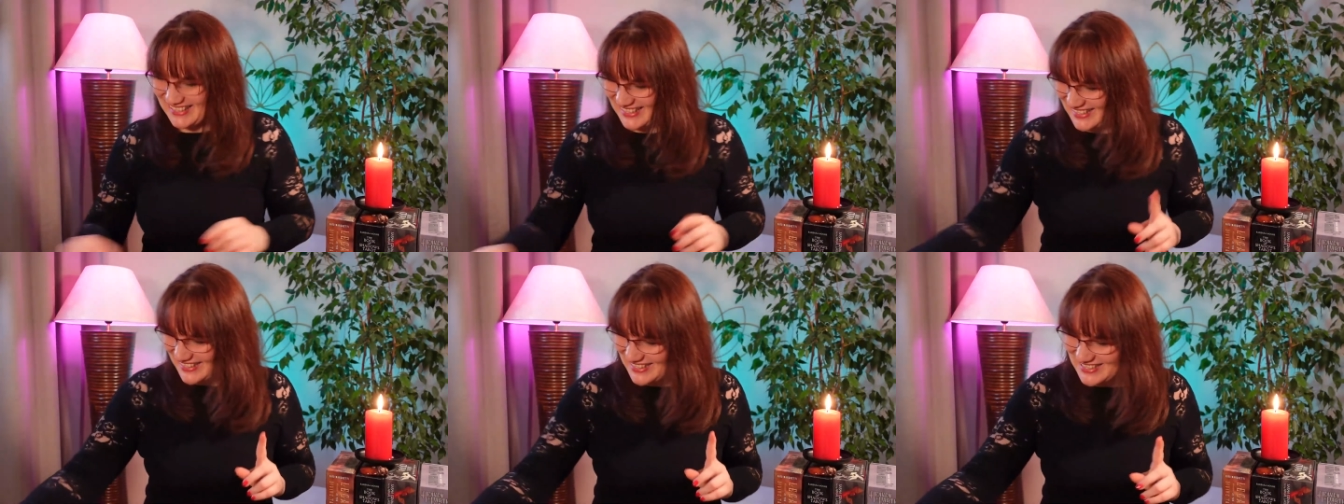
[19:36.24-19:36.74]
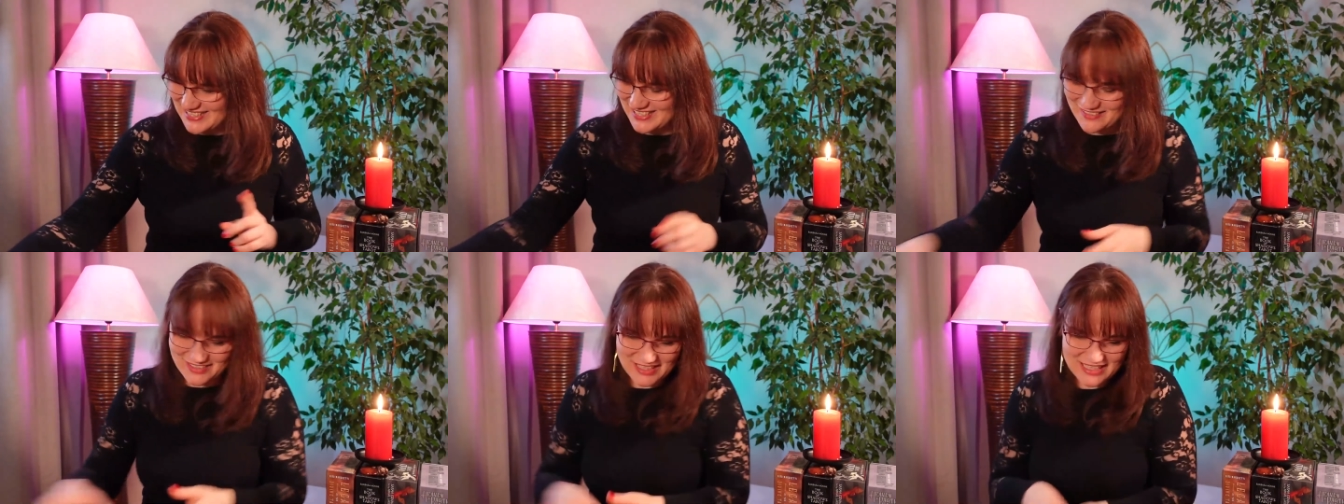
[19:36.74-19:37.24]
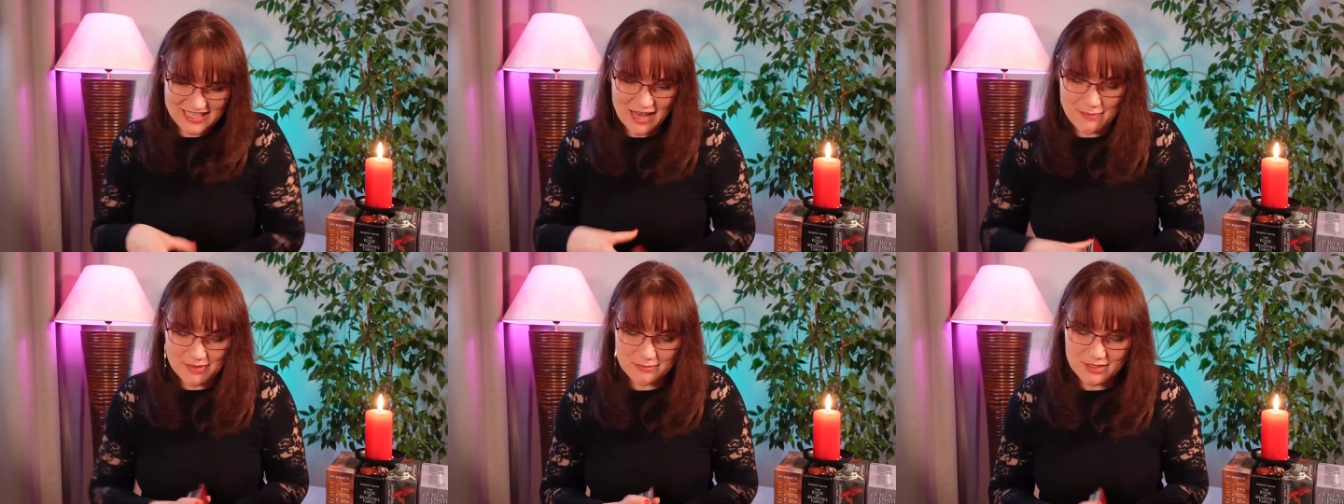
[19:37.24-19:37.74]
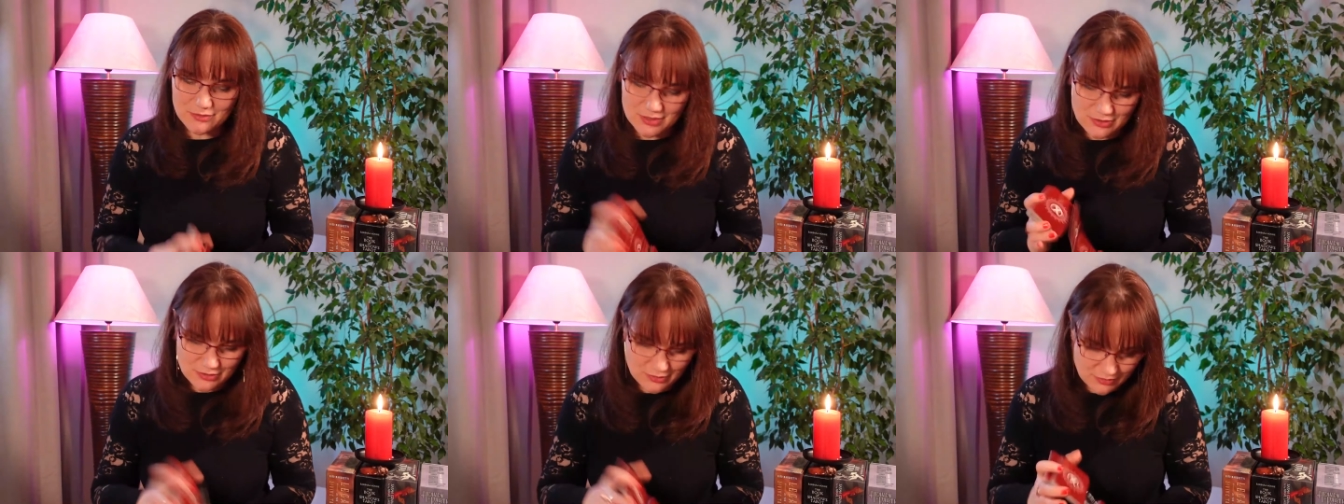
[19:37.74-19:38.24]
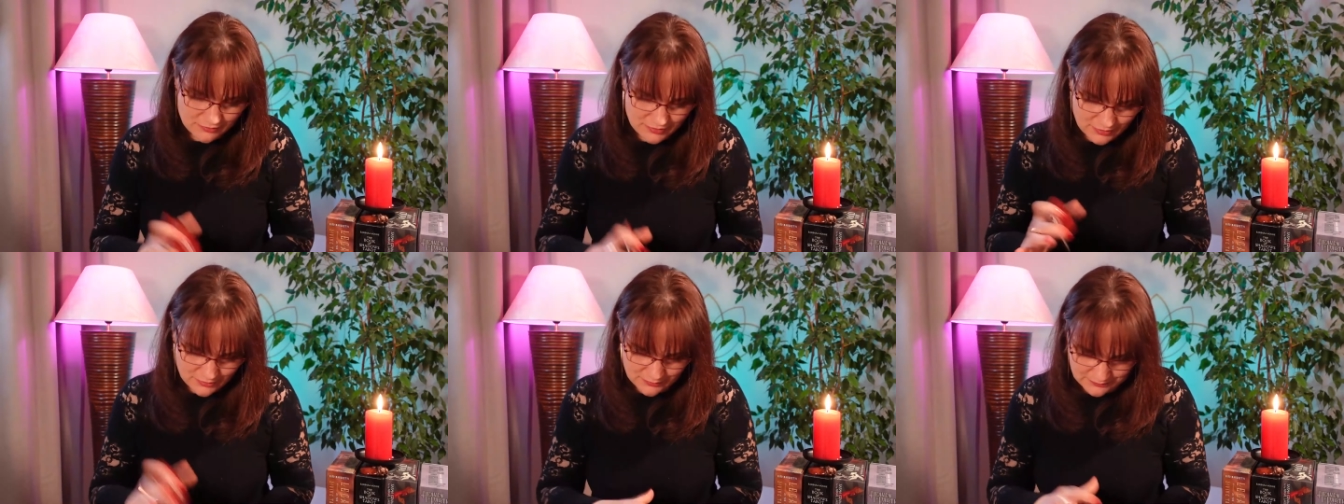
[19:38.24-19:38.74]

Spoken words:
And let's see what has happened between two of you.